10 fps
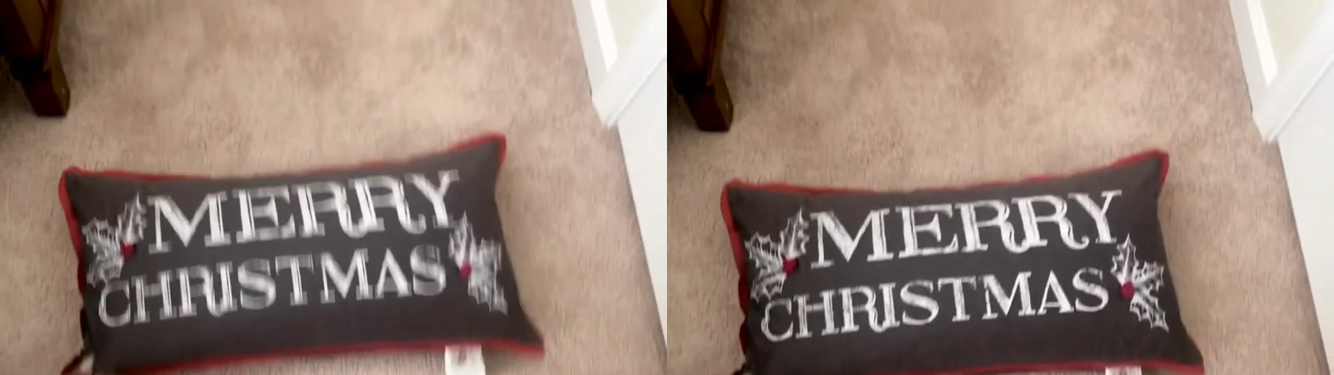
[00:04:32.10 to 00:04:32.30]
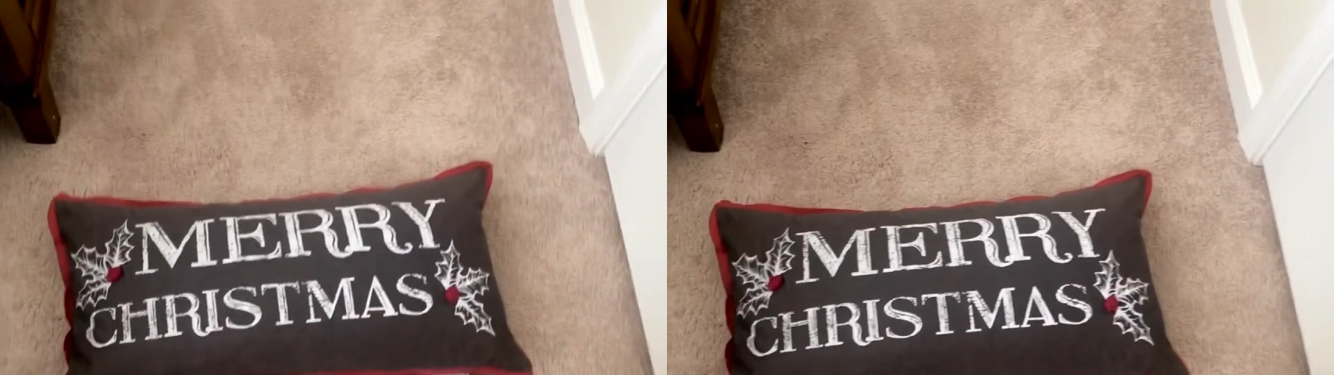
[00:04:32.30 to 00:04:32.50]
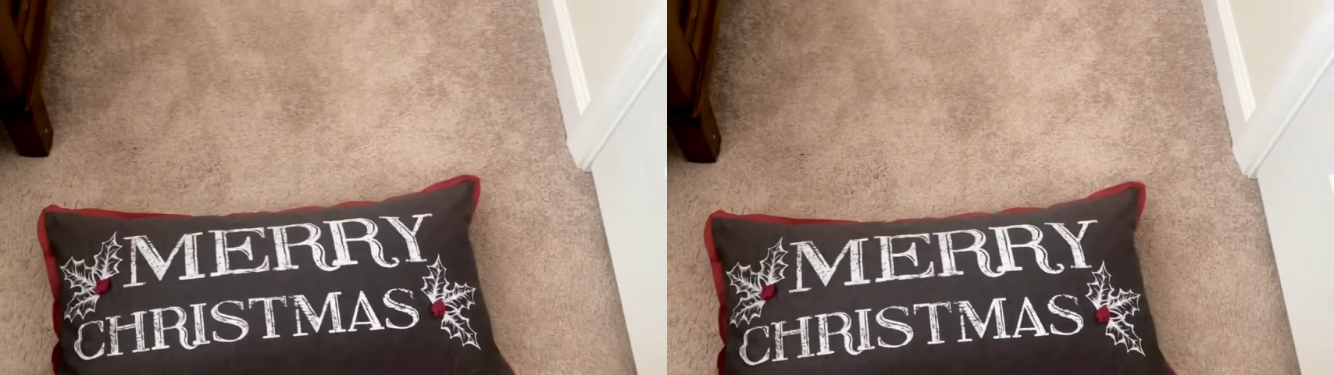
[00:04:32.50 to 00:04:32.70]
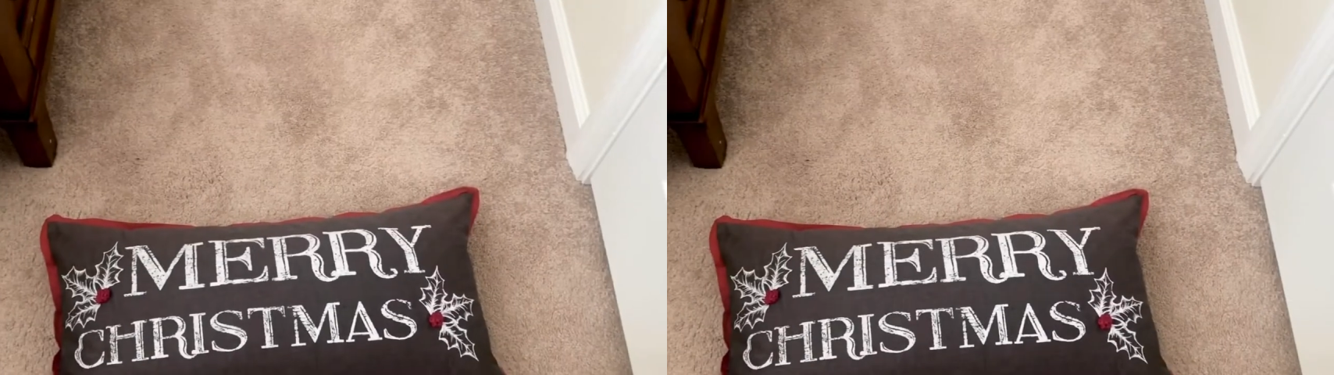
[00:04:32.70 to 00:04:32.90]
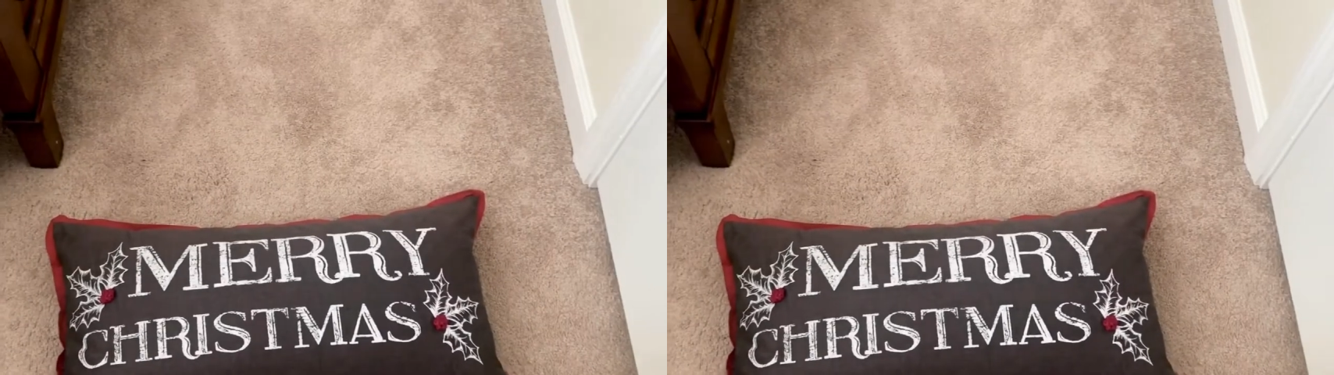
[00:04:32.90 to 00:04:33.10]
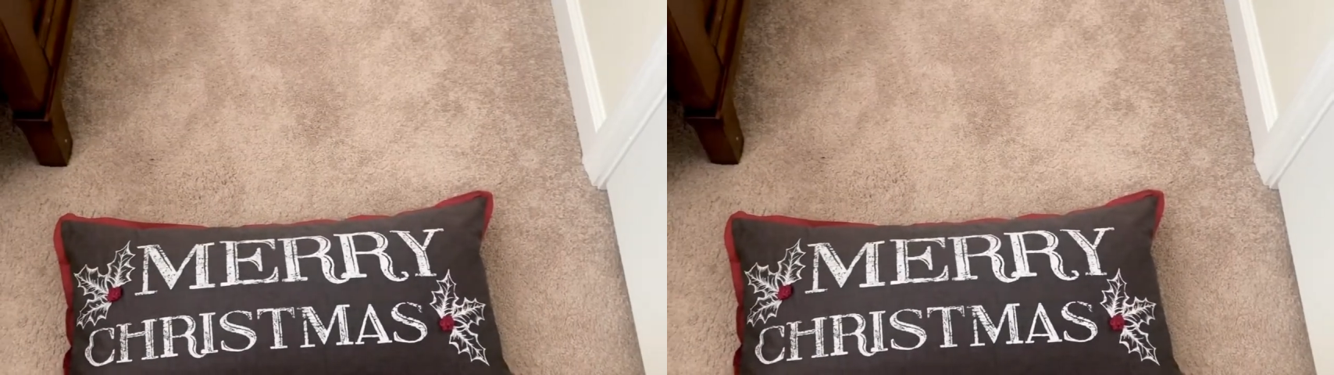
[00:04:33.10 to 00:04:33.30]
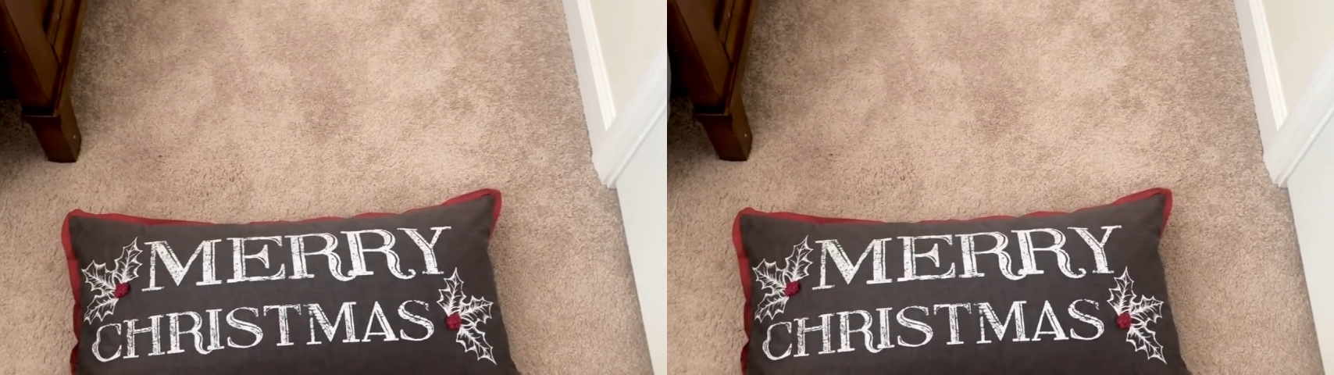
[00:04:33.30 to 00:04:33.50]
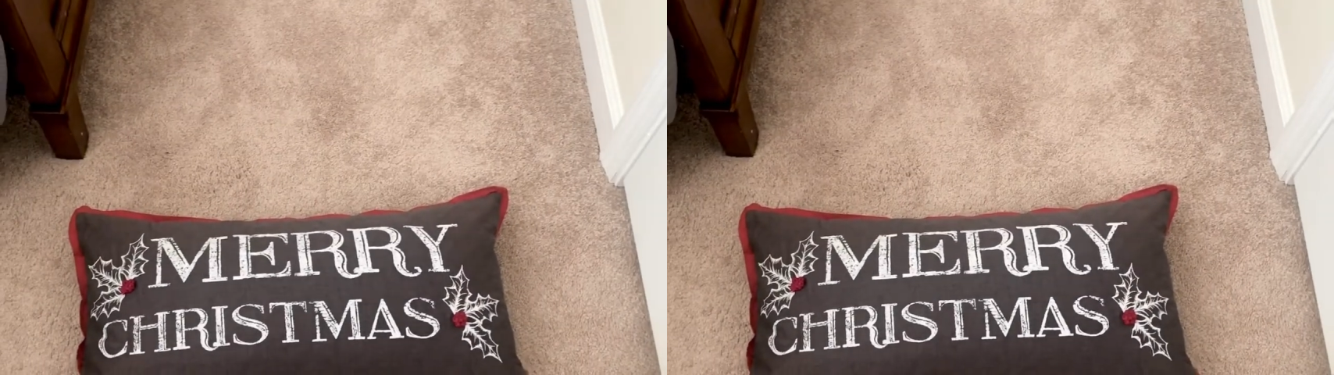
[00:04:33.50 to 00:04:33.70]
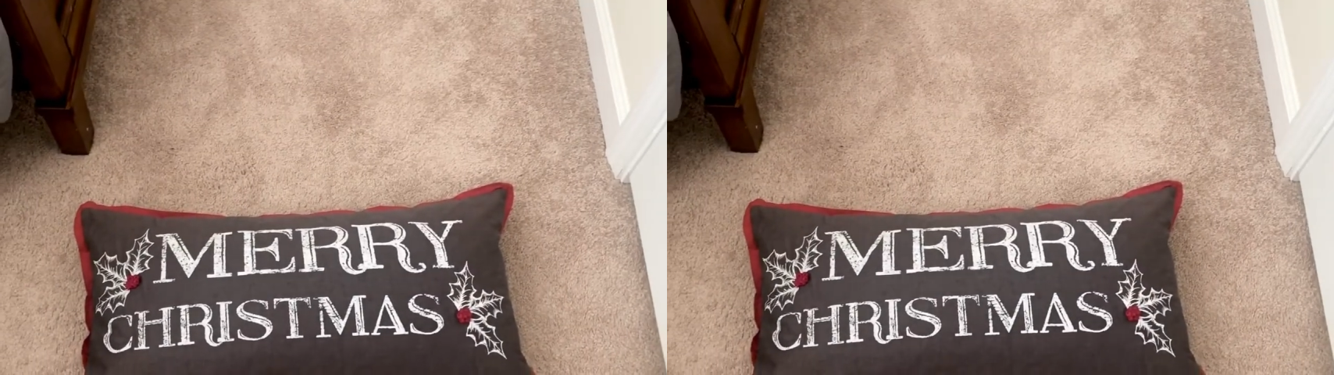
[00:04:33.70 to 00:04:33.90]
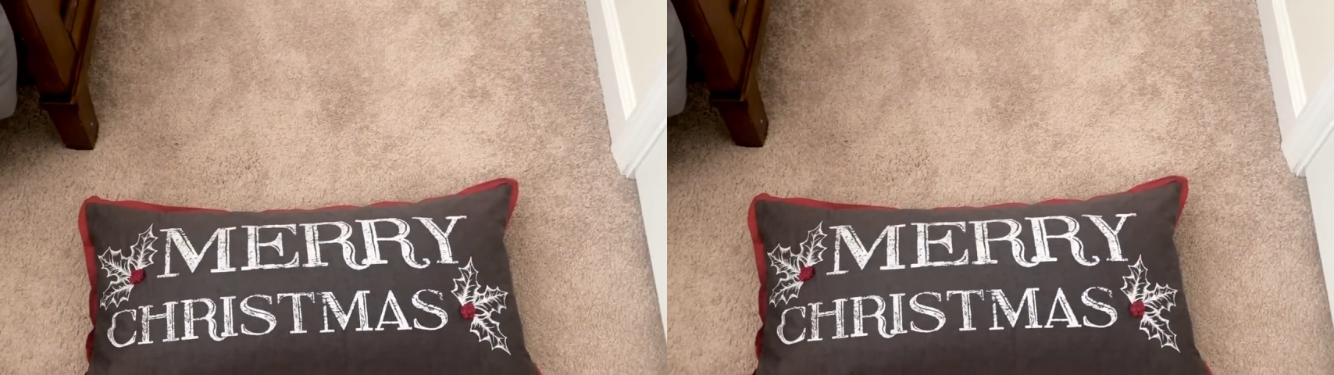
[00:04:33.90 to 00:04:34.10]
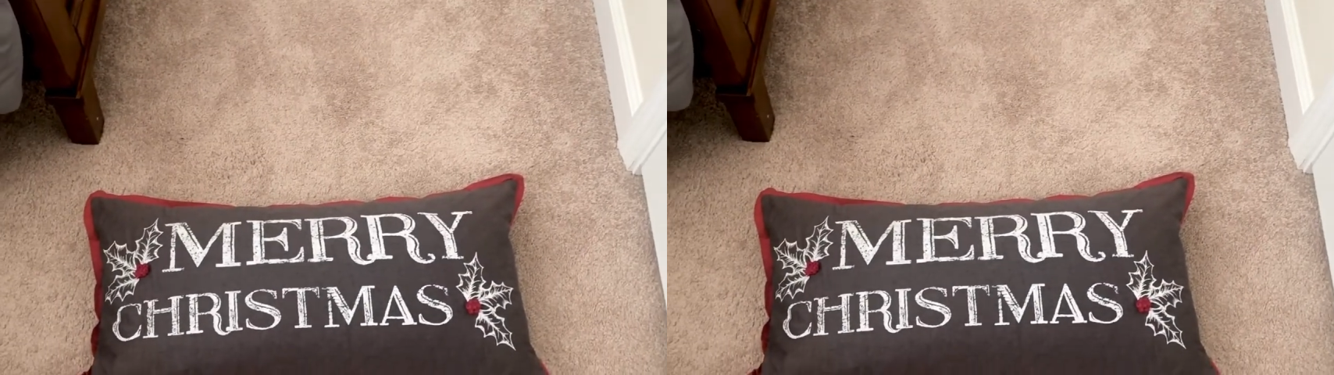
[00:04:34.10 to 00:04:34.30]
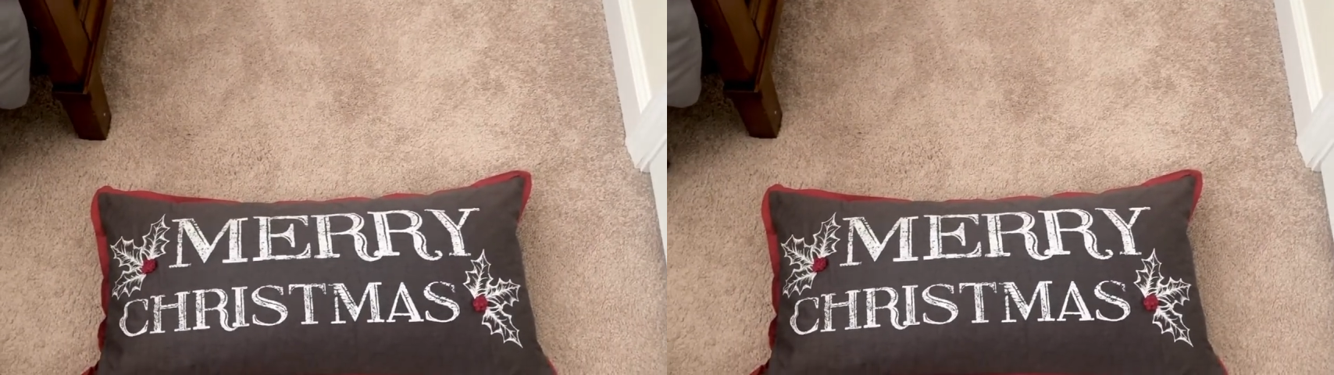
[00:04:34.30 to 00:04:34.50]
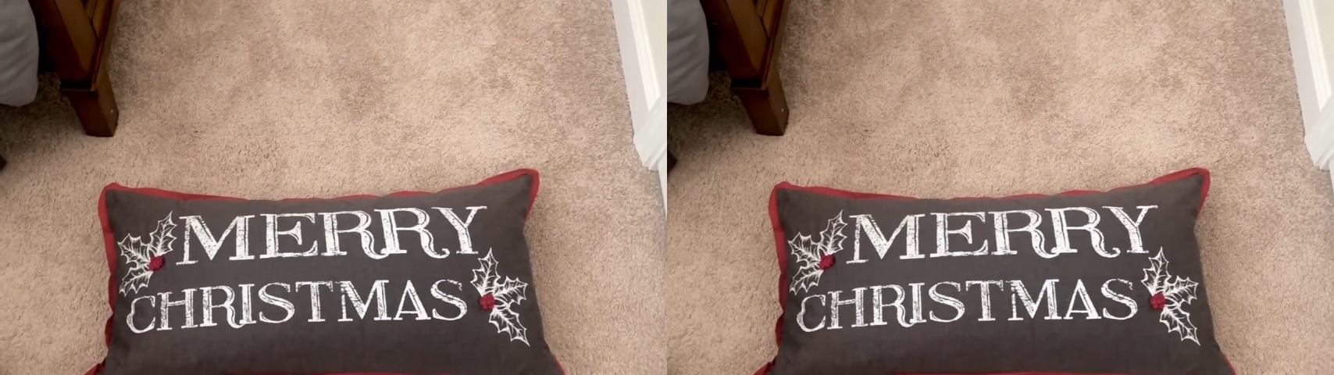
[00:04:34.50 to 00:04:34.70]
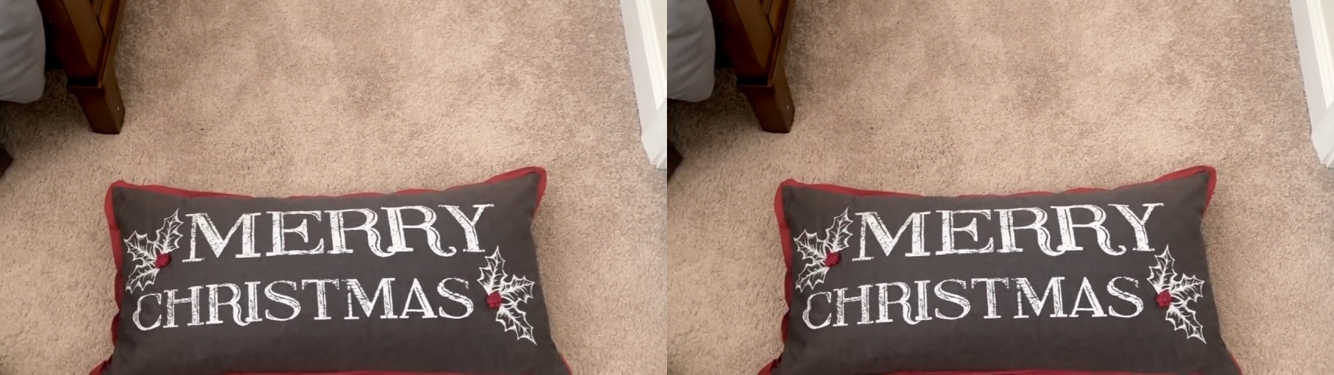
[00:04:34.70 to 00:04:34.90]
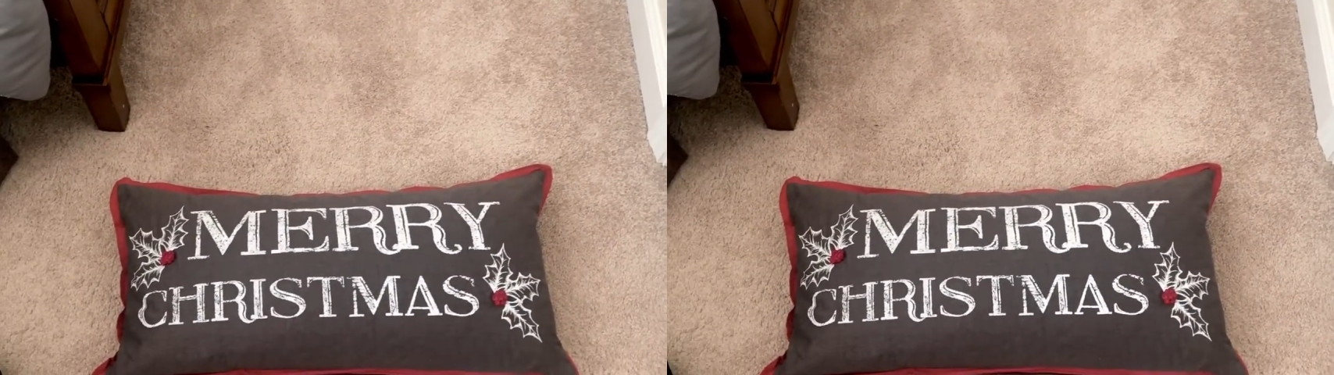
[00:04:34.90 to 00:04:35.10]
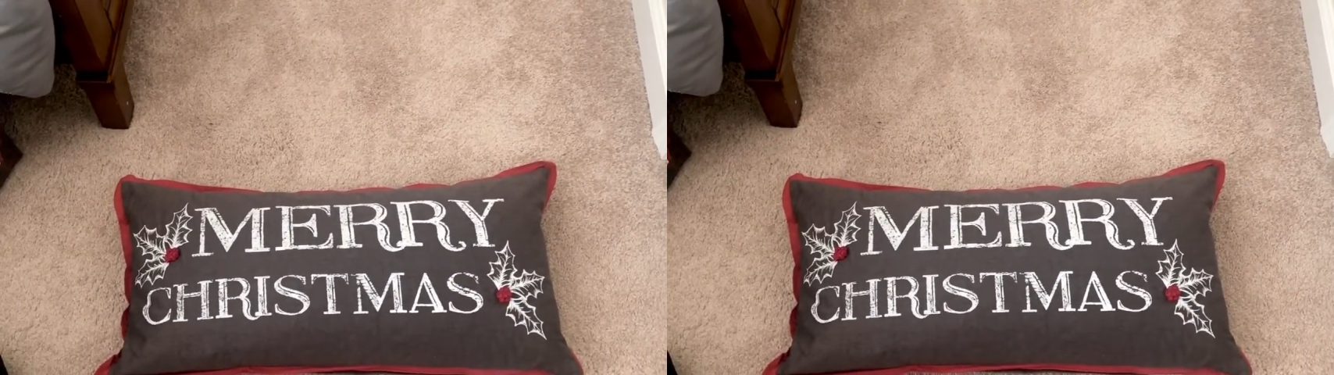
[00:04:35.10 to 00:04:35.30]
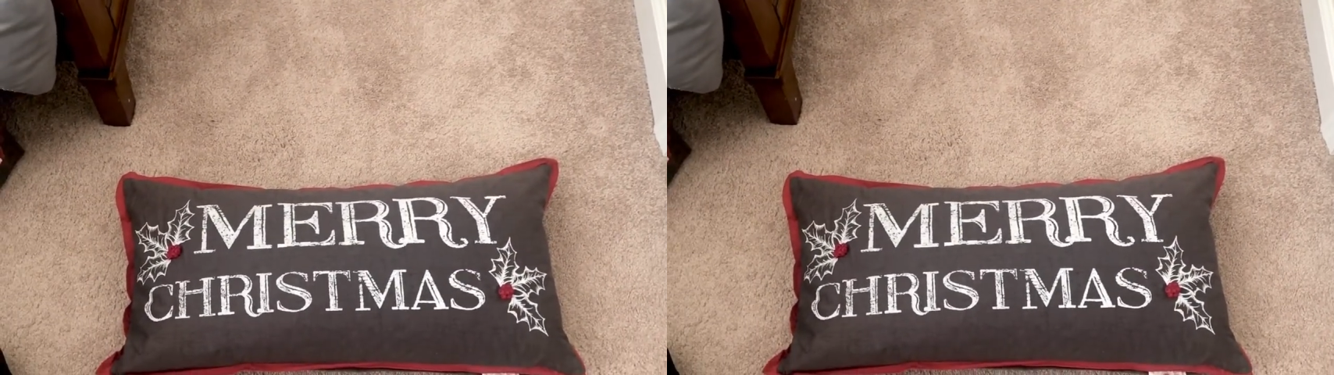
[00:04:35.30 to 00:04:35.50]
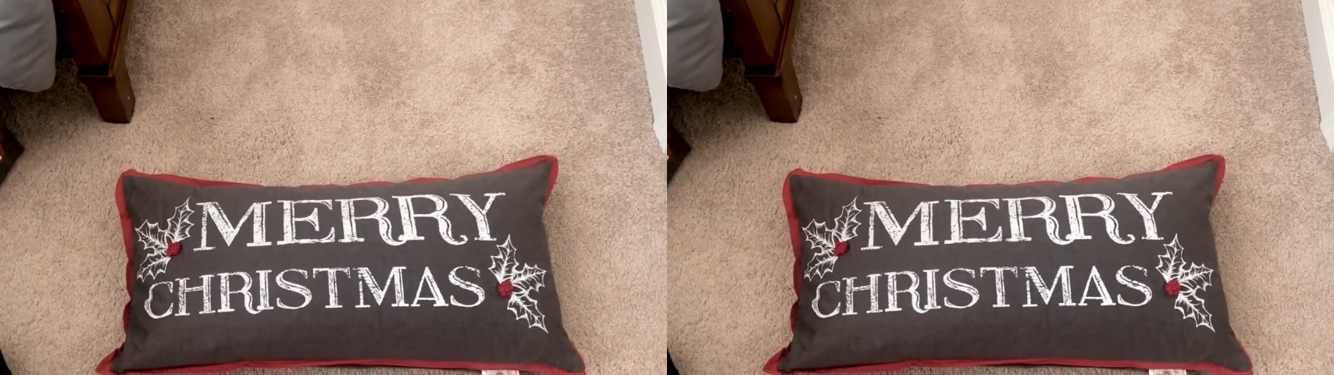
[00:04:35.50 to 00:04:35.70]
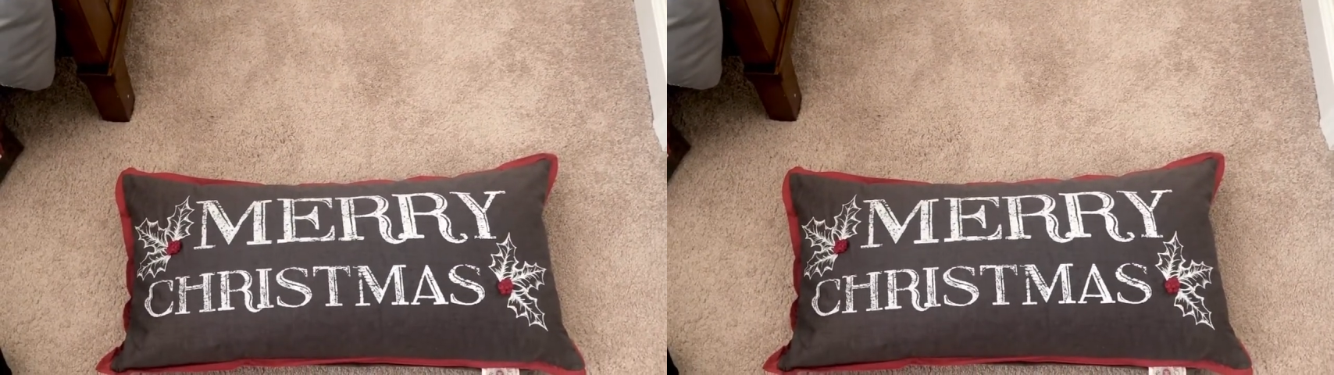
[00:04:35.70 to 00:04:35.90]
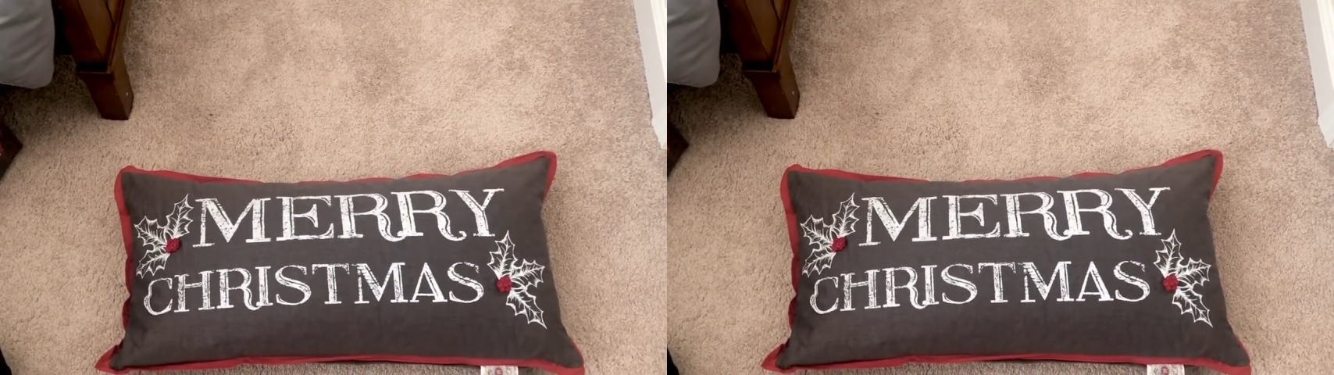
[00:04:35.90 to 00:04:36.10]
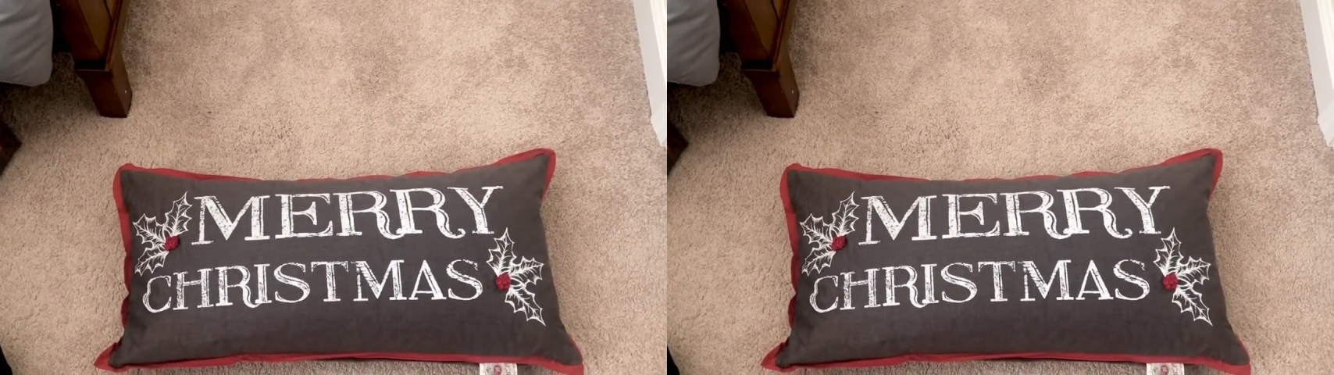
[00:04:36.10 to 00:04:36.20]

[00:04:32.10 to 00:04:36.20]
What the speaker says: No face is visible, so there are no lips to read.